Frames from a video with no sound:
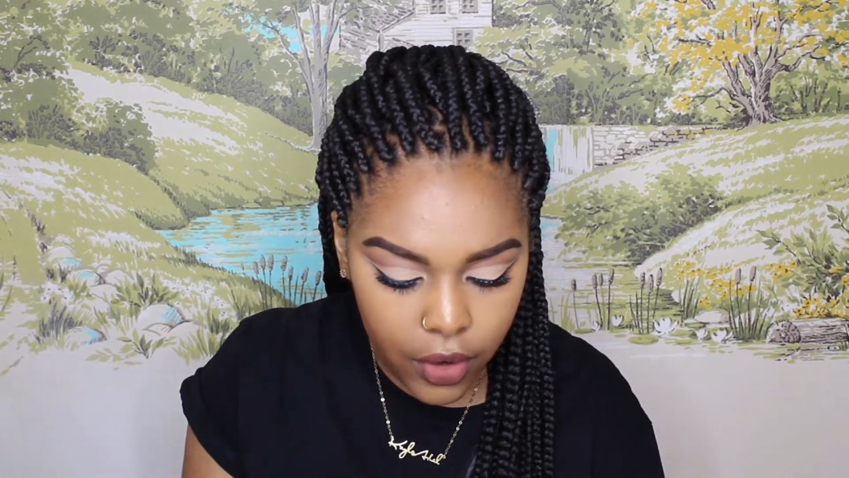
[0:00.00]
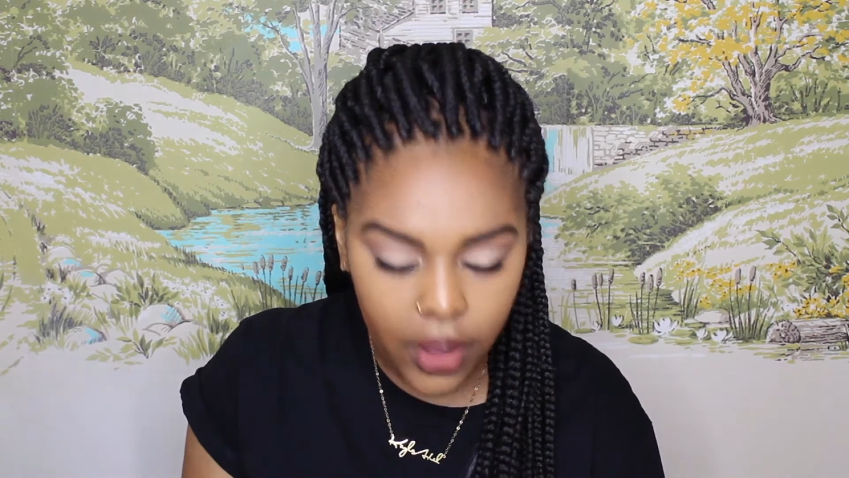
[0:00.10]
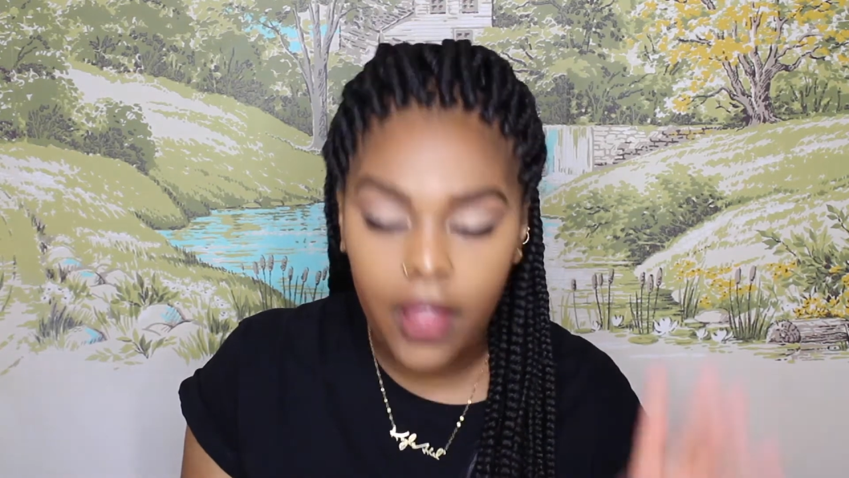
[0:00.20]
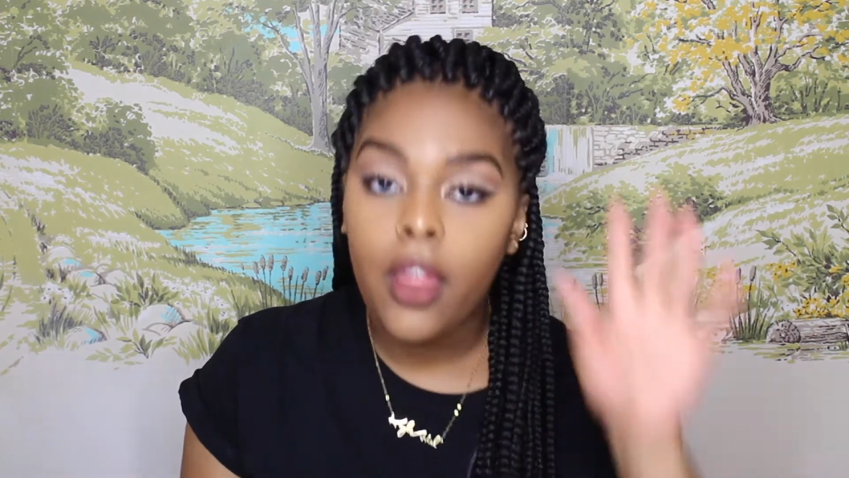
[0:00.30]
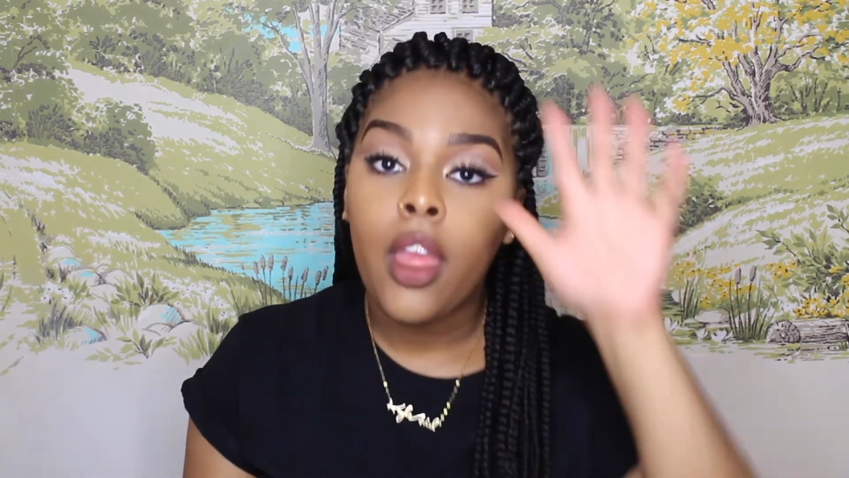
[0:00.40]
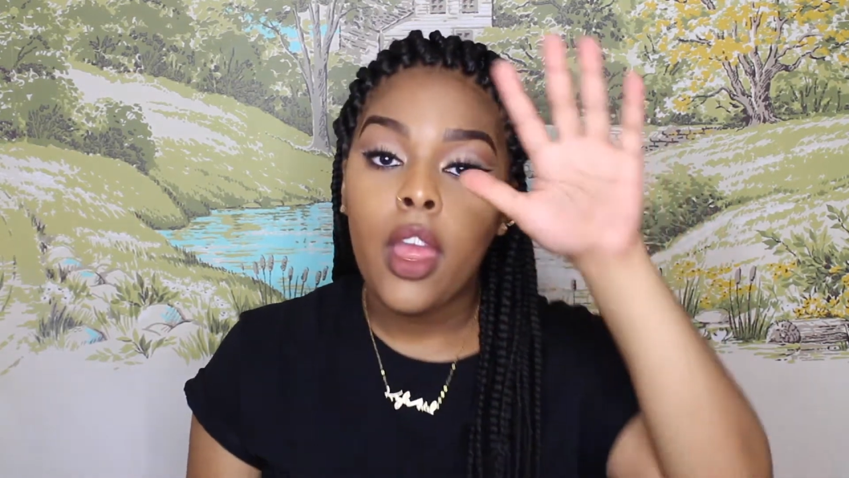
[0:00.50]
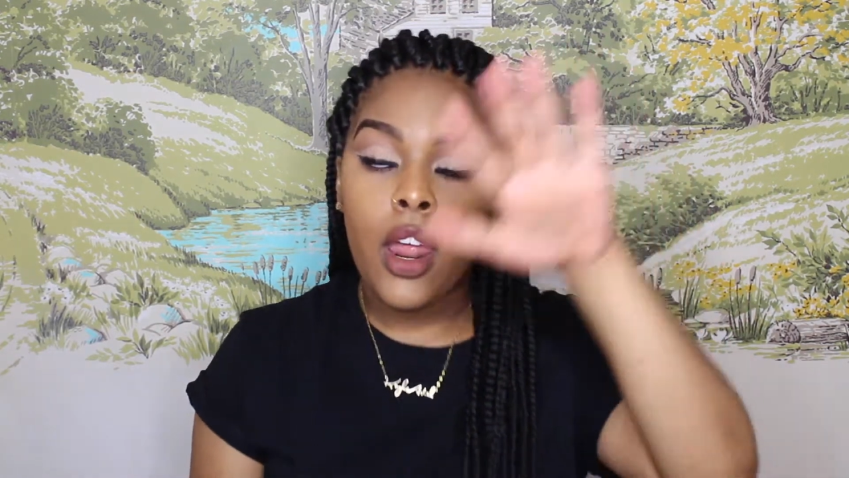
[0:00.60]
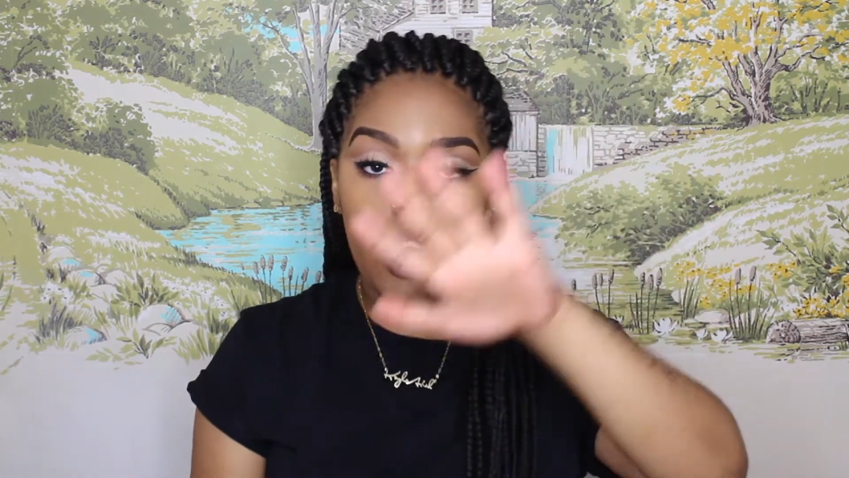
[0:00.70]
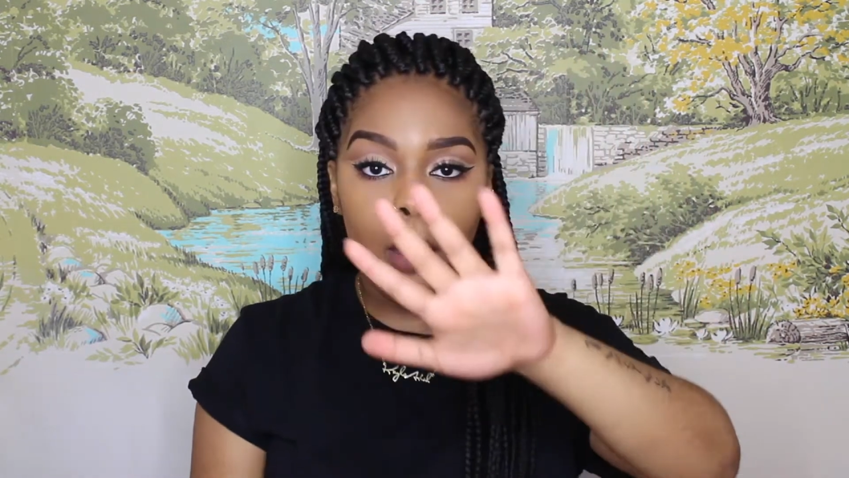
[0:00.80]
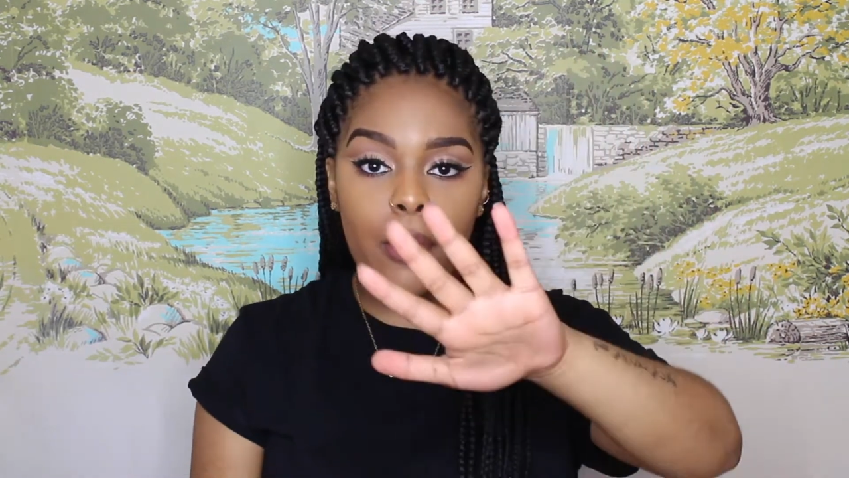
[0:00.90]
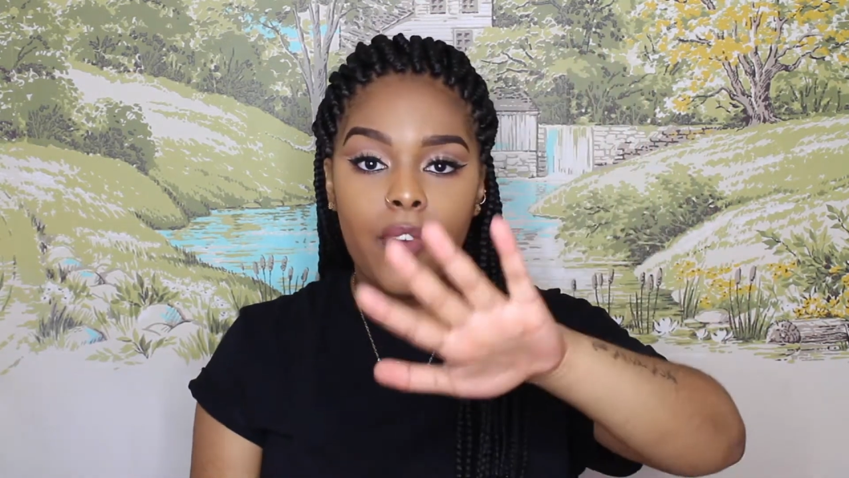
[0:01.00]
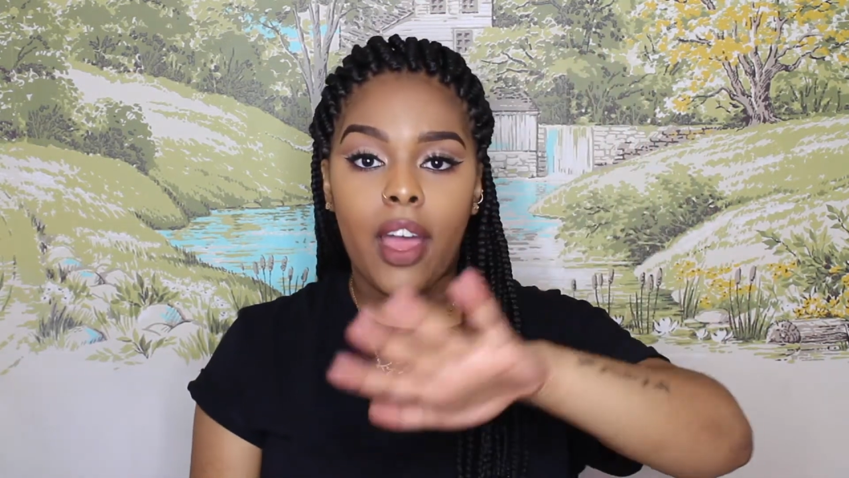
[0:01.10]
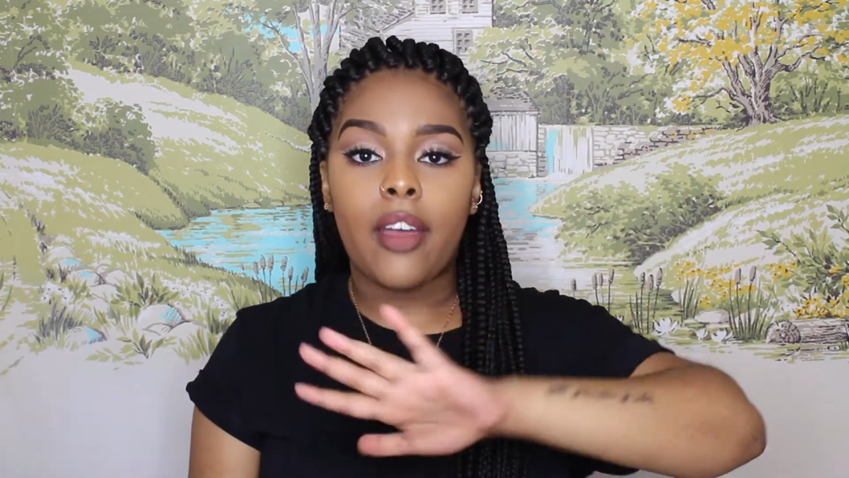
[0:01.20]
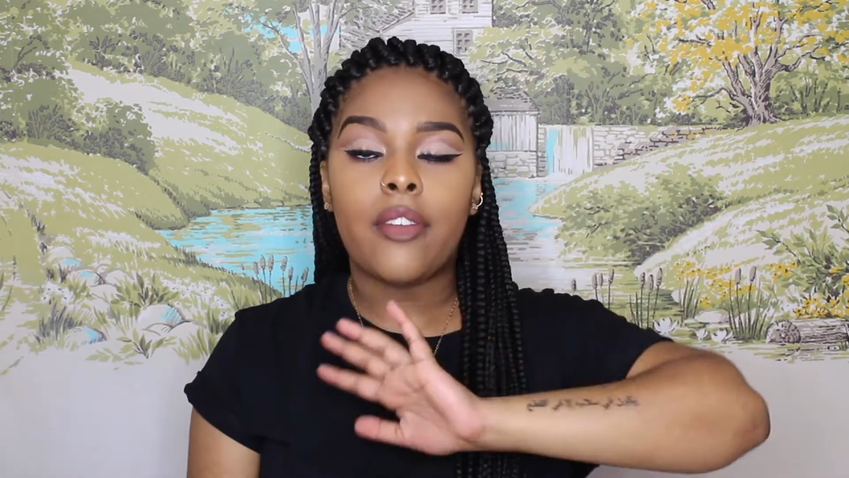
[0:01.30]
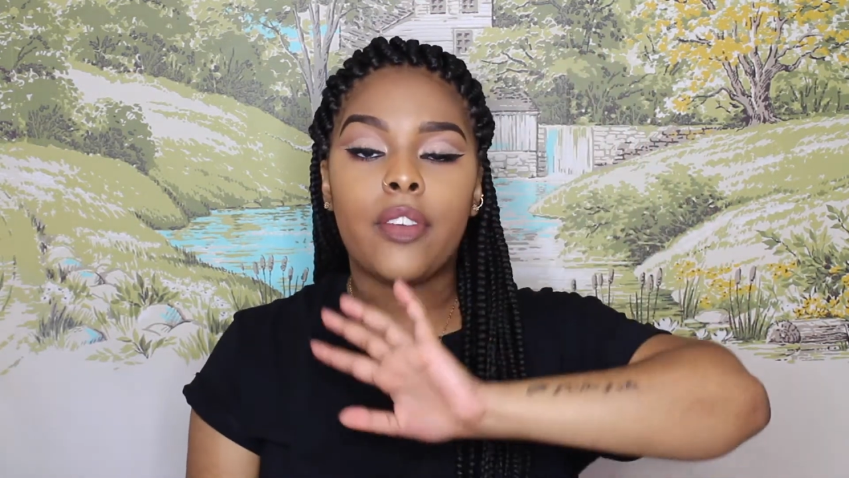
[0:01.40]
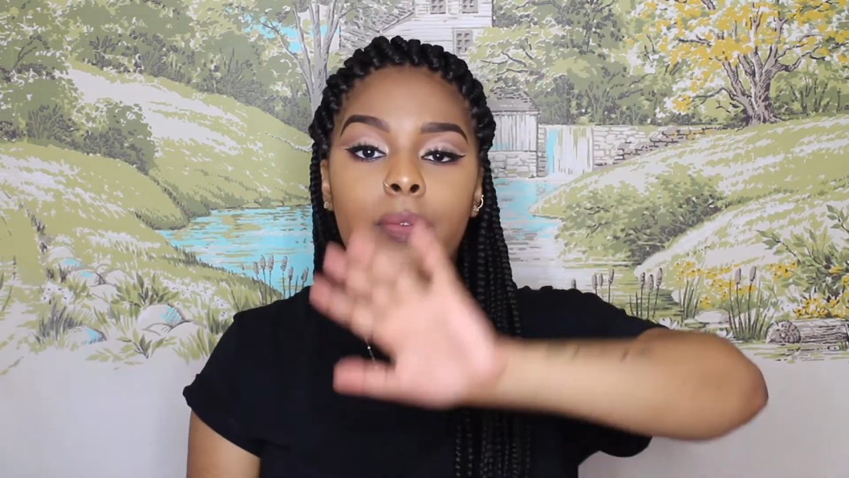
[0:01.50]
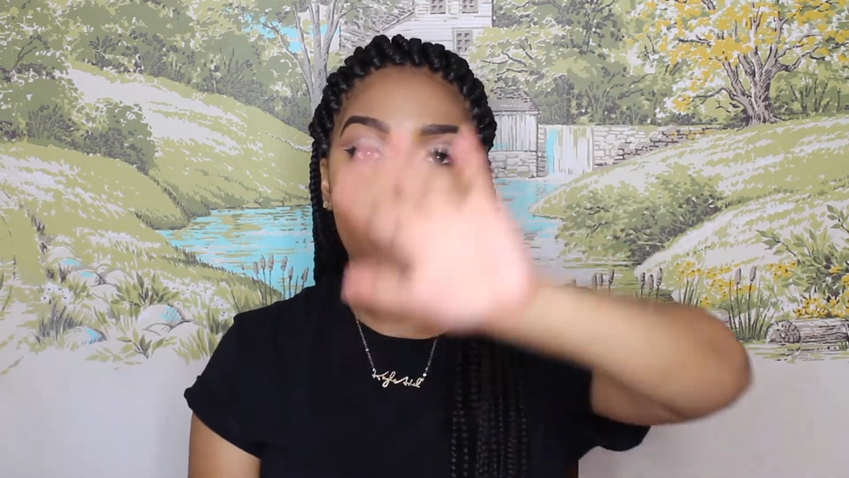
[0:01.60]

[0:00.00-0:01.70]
okay, number 5.